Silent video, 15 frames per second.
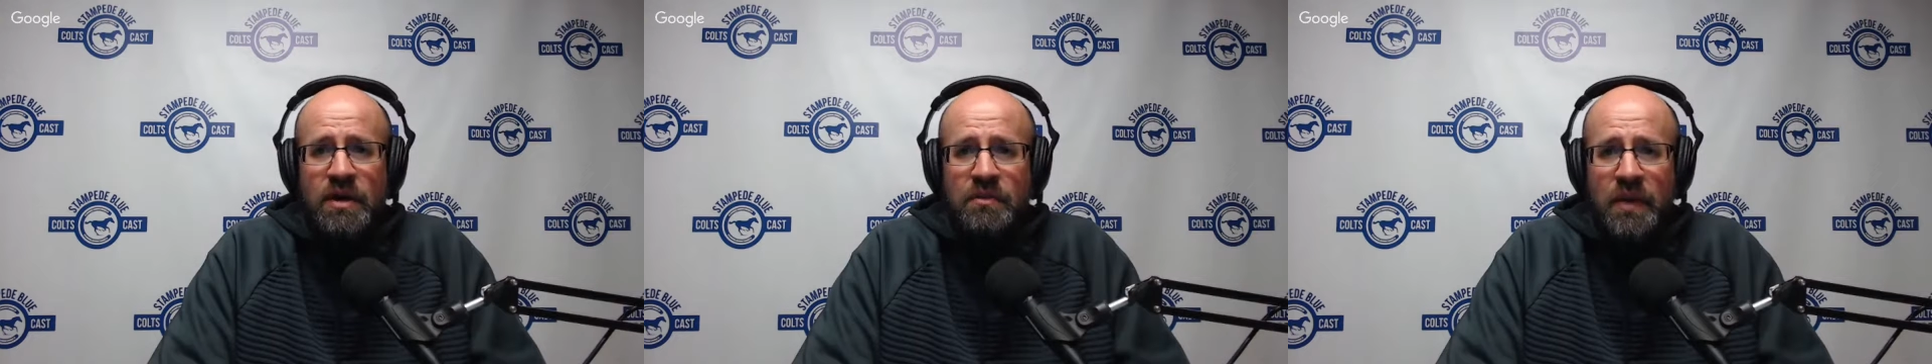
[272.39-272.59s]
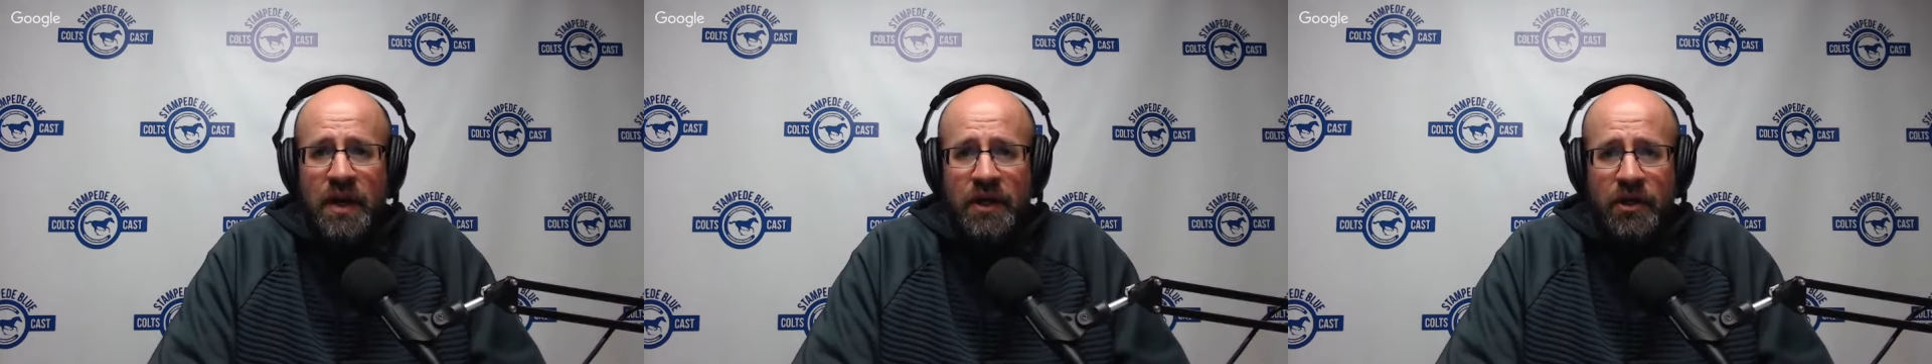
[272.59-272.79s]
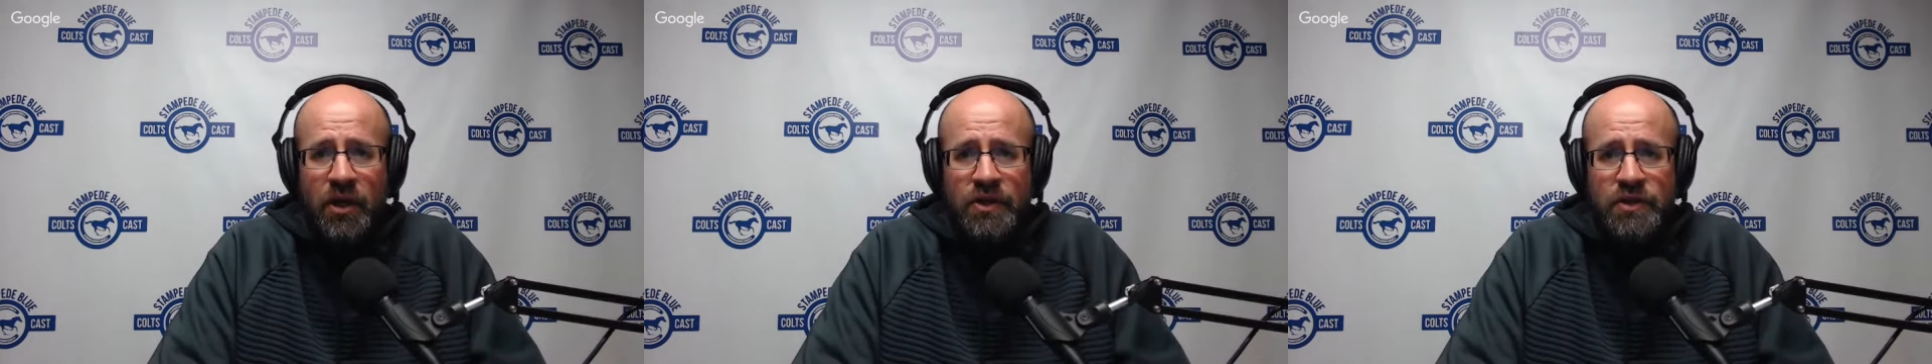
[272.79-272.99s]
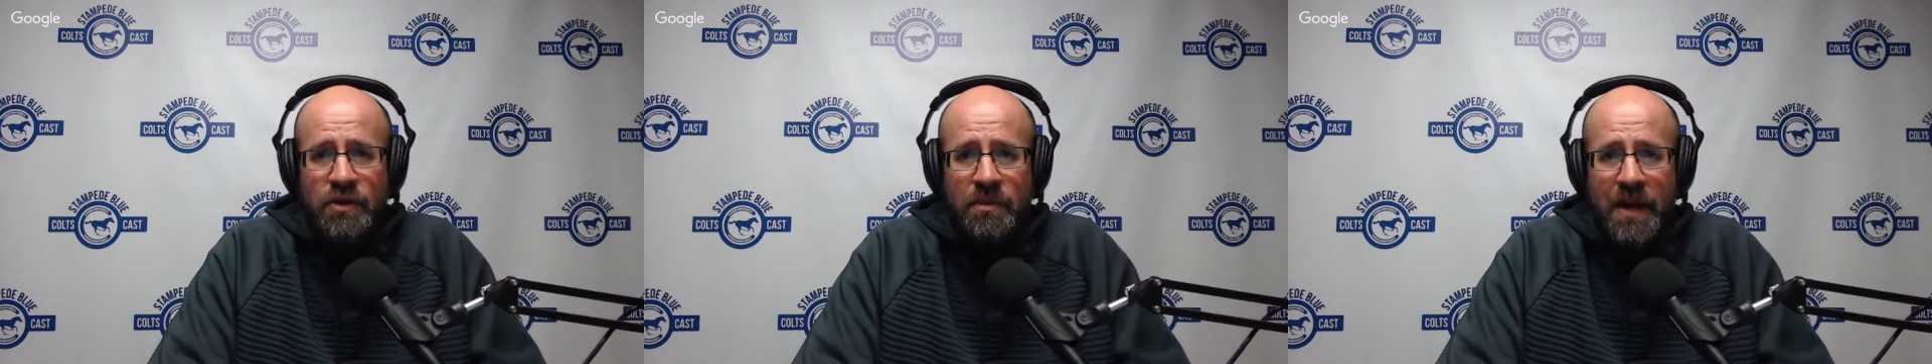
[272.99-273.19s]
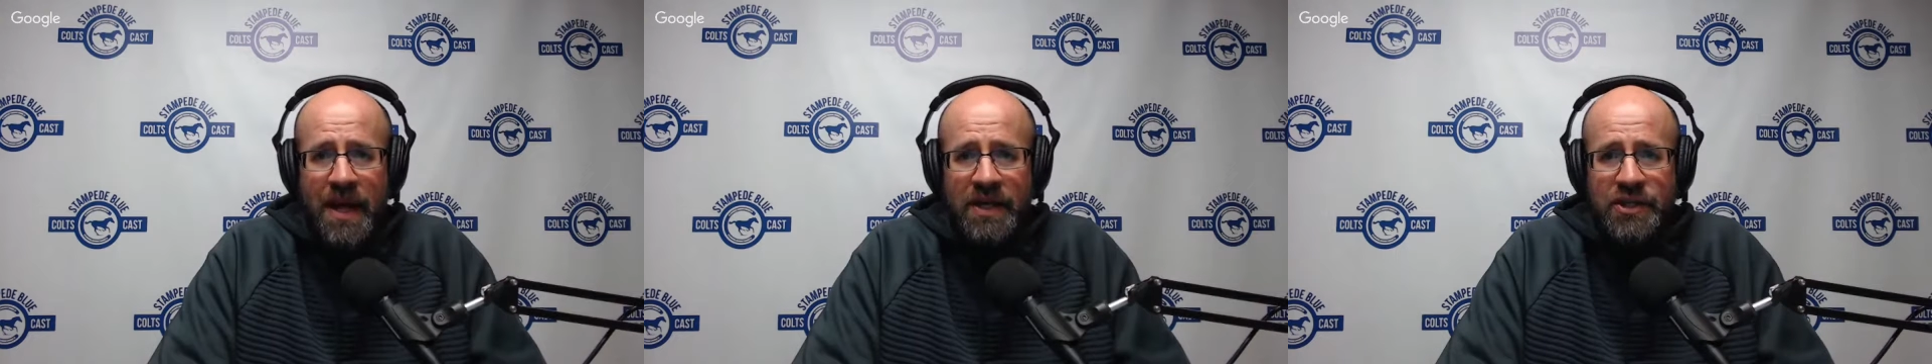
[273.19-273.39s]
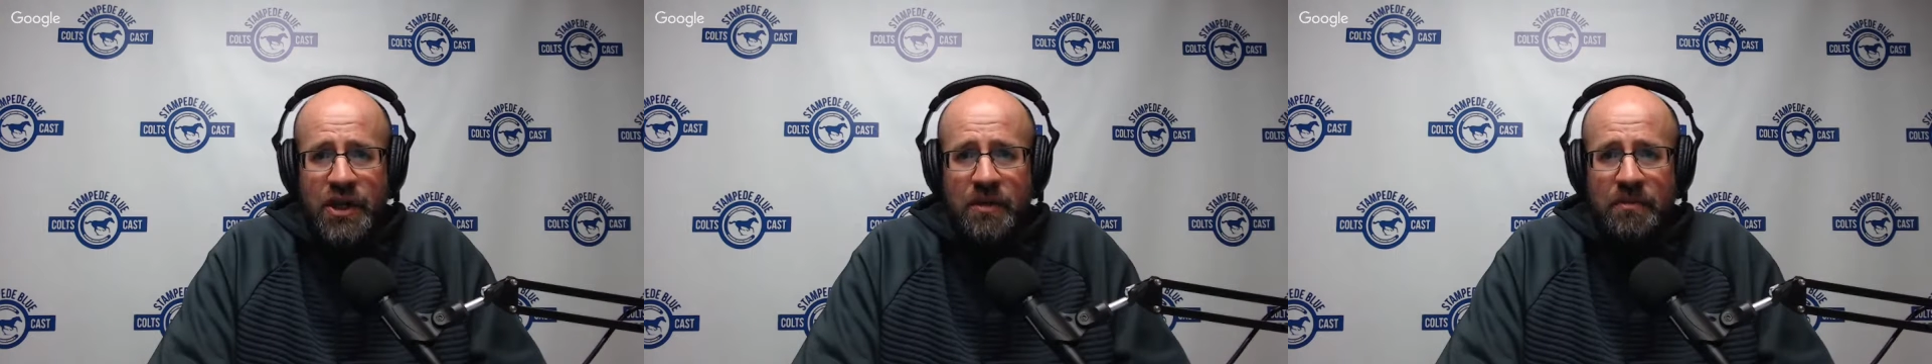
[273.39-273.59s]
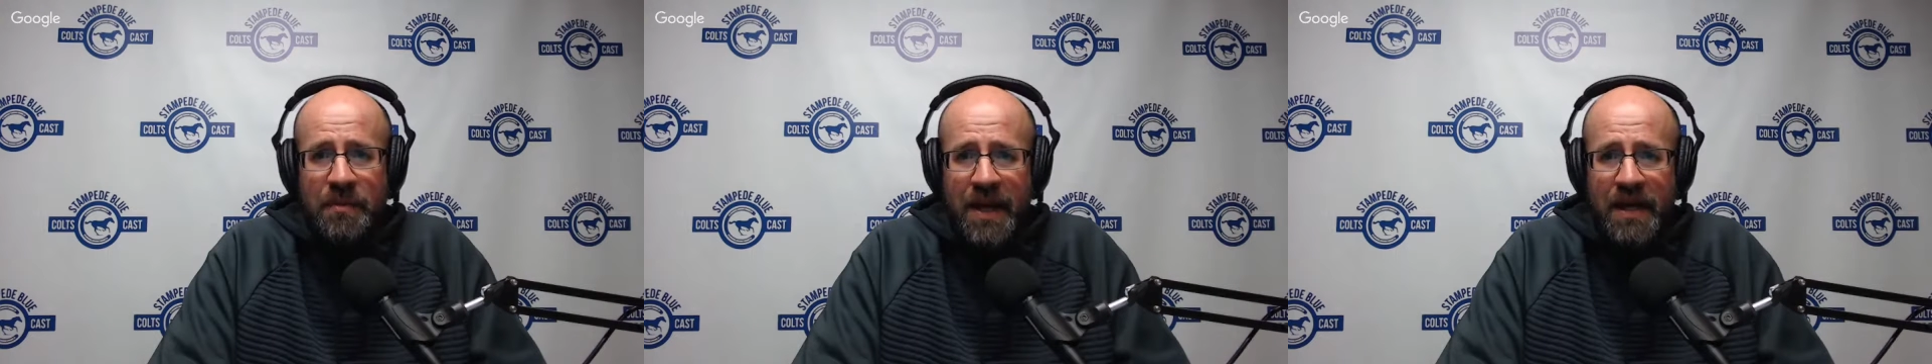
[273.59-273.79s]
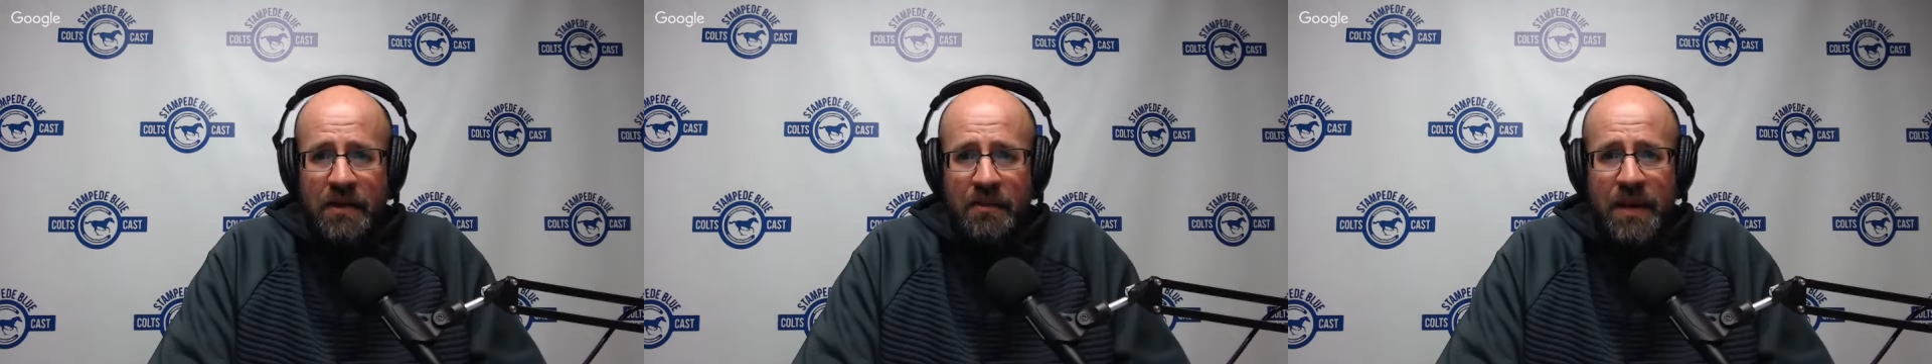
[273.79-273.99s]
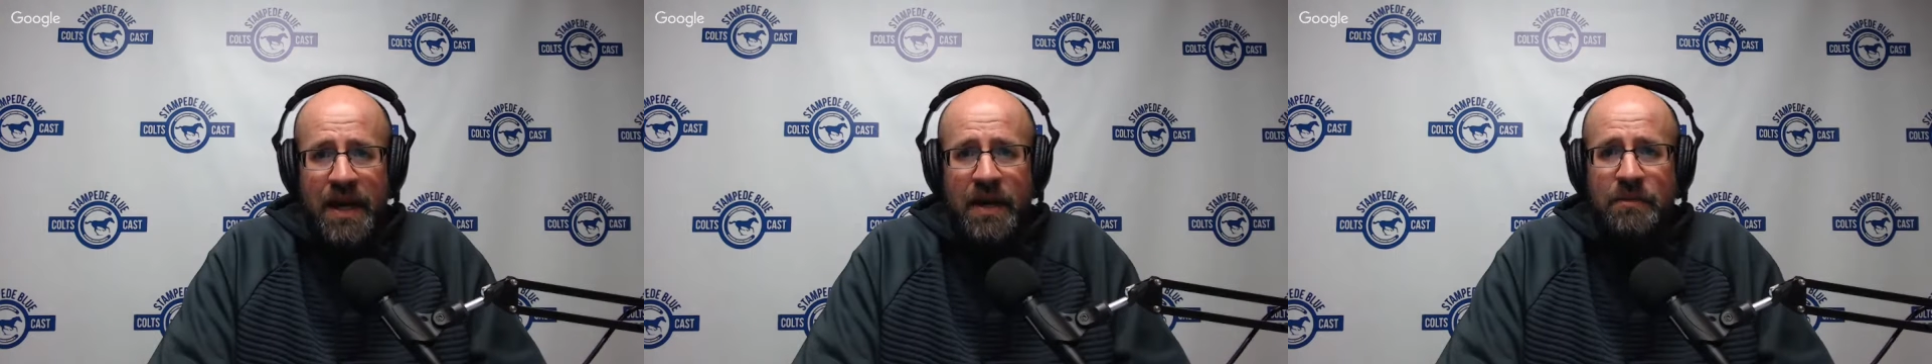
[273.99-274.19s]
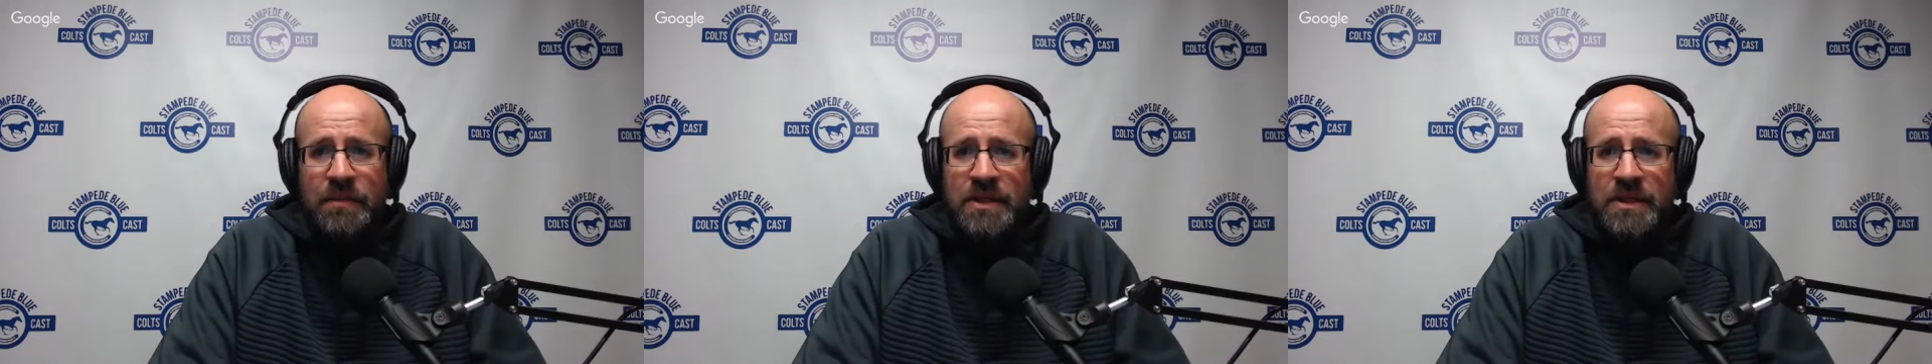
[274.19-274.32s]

but can also match up man-to-man,